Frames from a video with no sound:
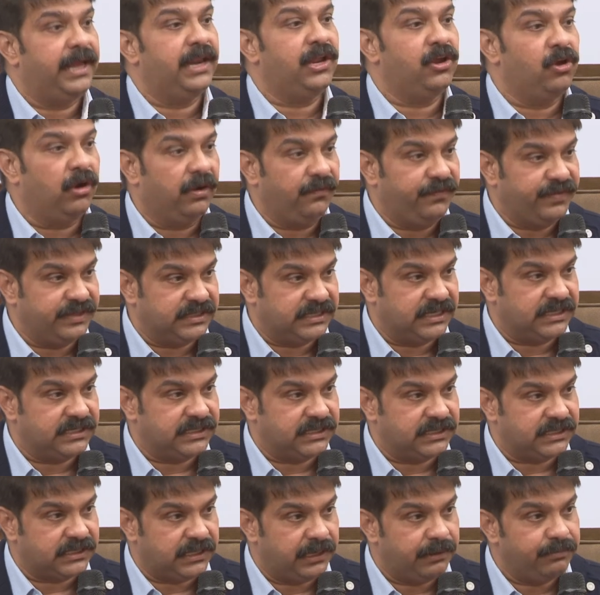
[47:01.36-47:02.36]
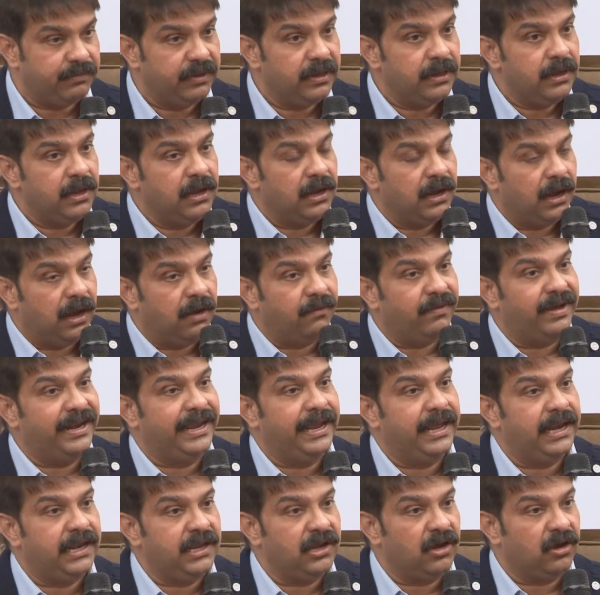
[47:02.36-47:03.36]
officer system. Our
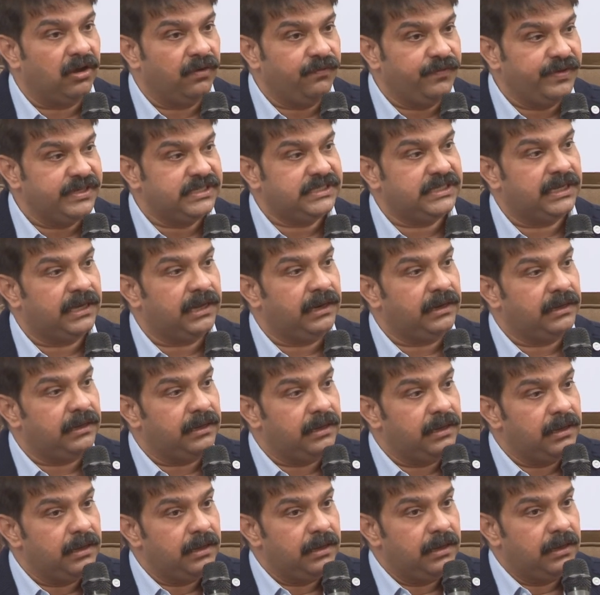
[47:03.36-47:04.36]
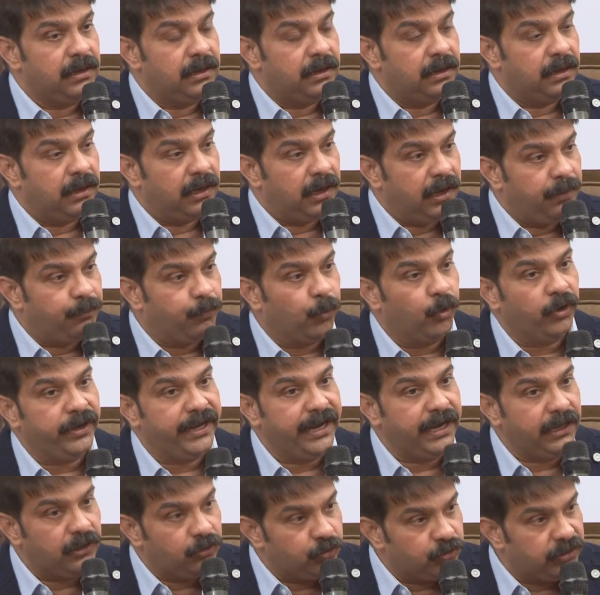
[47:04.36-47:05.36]
area officer uh,
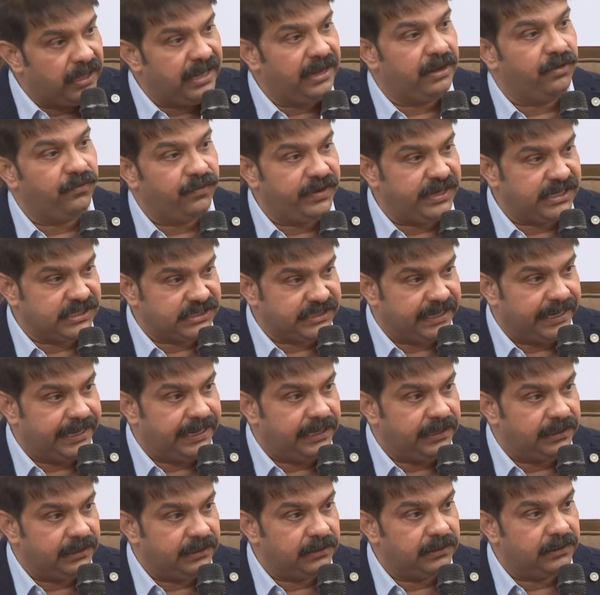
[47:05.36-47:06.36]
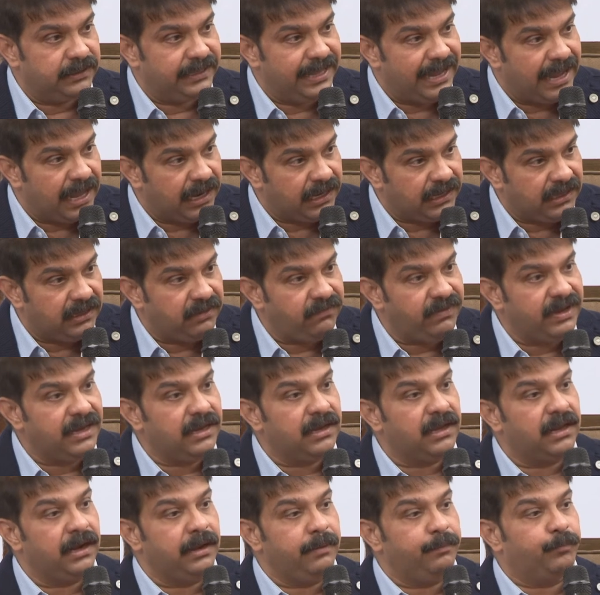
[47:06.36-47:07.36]
reporting to the every site. They are giving
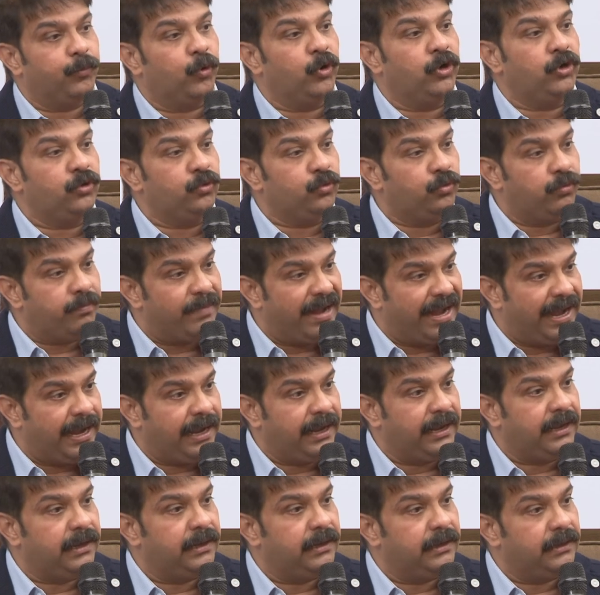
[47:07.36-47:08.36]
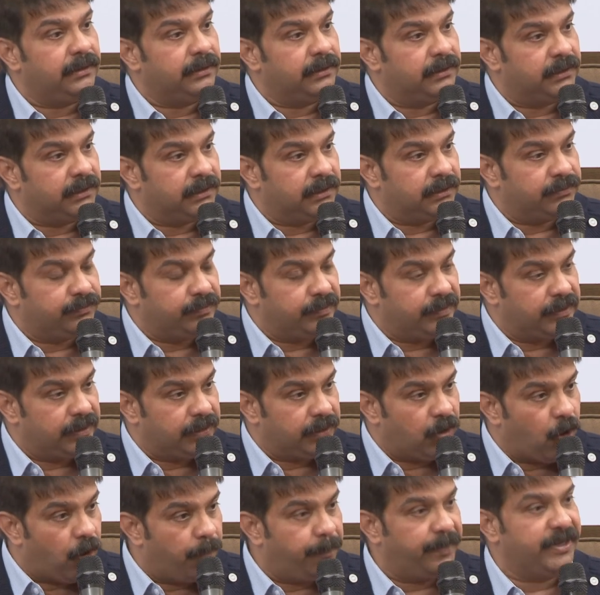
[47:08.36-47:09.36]
a report to my uh, uh
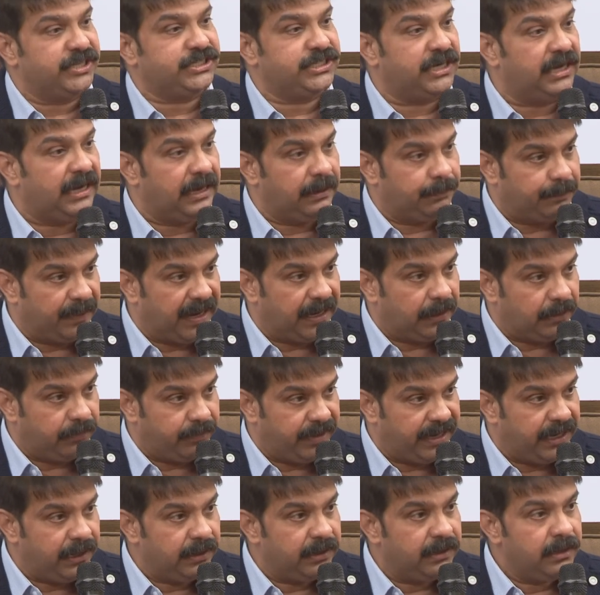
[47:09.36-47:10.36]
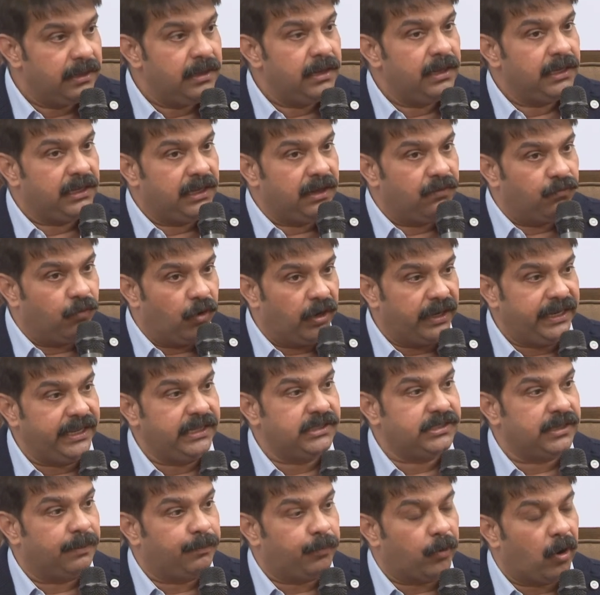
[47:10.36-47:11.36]
operation department ki what is
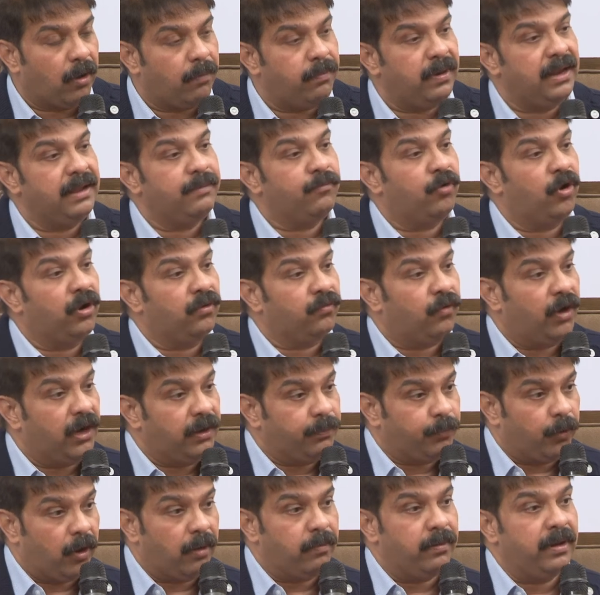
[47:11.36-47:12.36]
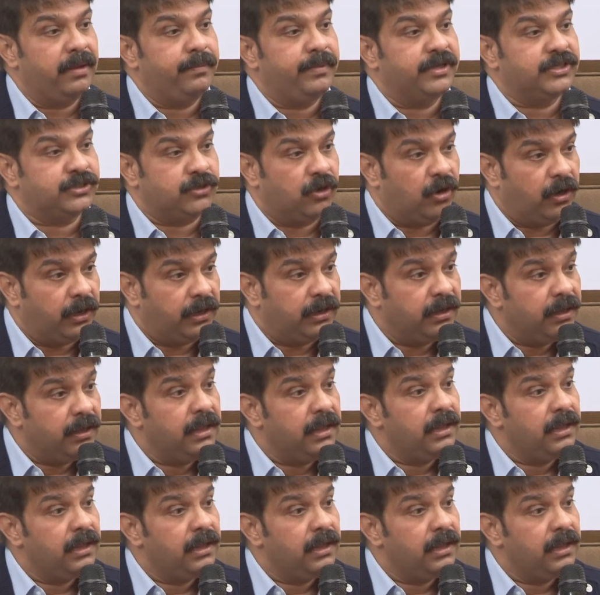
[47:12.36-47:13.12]
a problem or what problem is not.